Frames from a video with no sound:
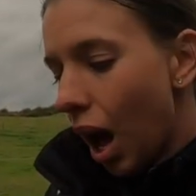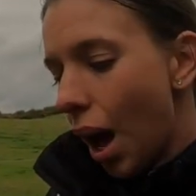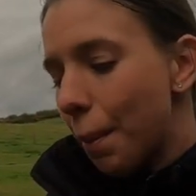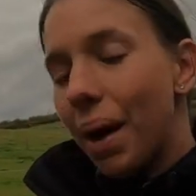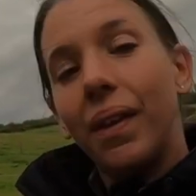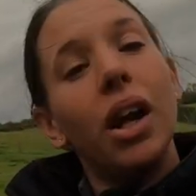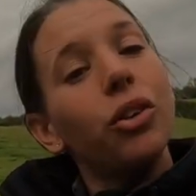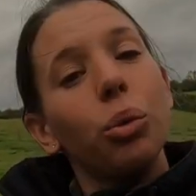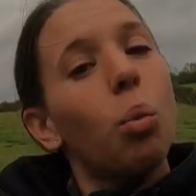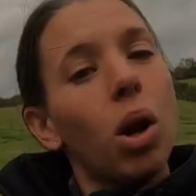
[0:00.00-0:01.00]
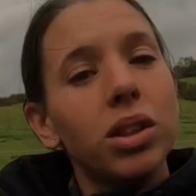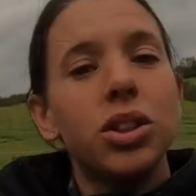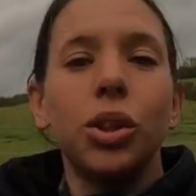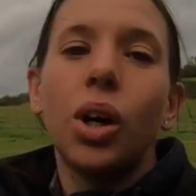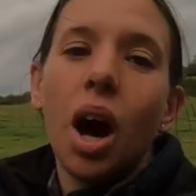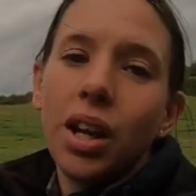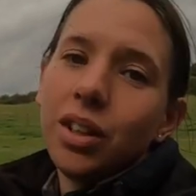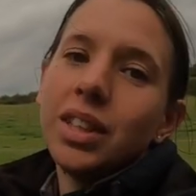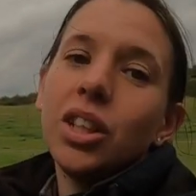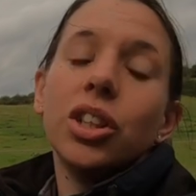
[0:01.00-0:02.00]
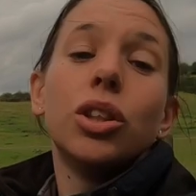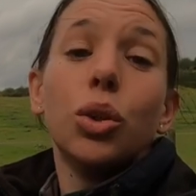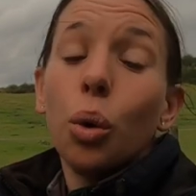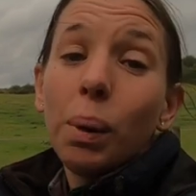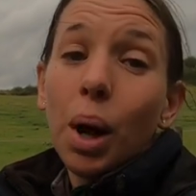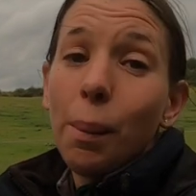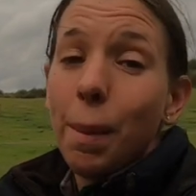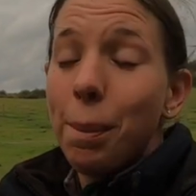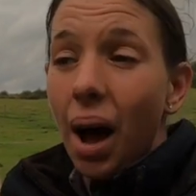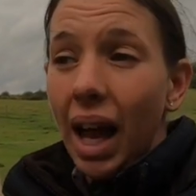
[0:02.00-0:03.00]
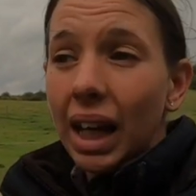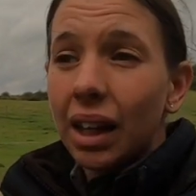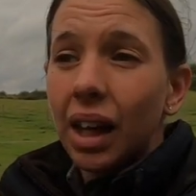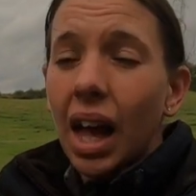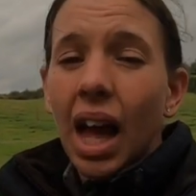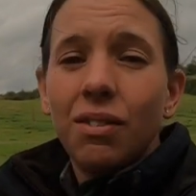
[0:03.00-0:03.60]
And then I'll do 1 to 2 cardio sessions, normally on my bike.